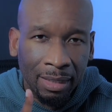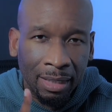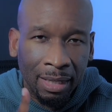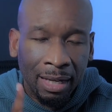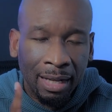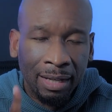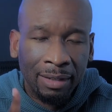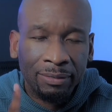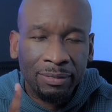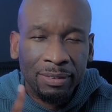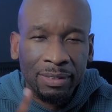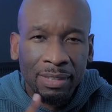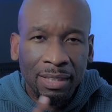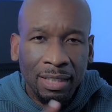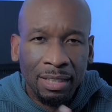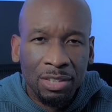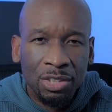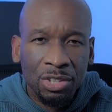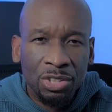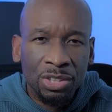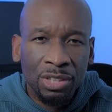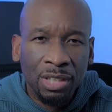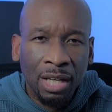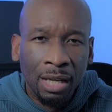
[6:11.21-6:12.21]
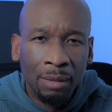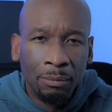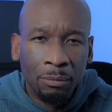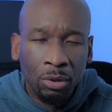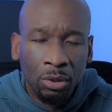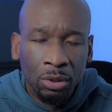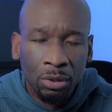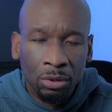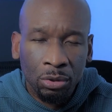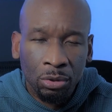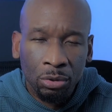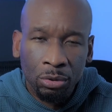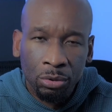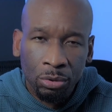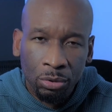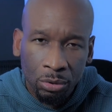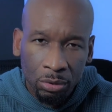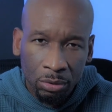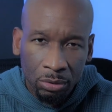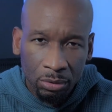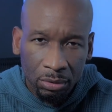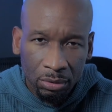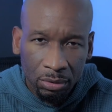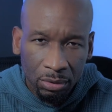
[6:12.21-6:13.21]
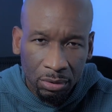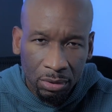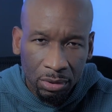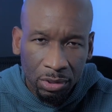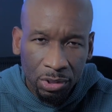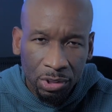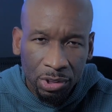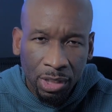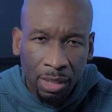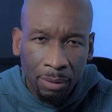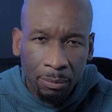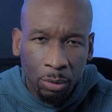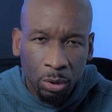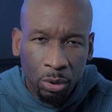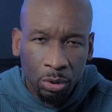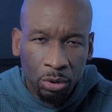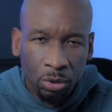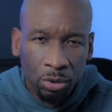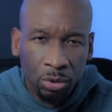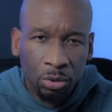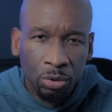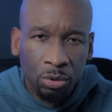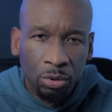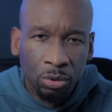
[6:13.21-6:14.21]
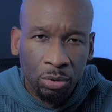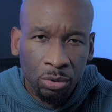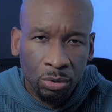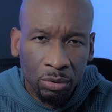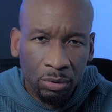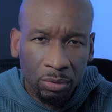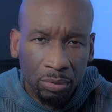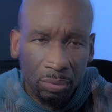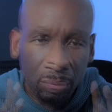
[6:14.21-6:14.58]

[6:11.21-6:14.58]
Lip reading: I have to say shame on Google, shame on you Google,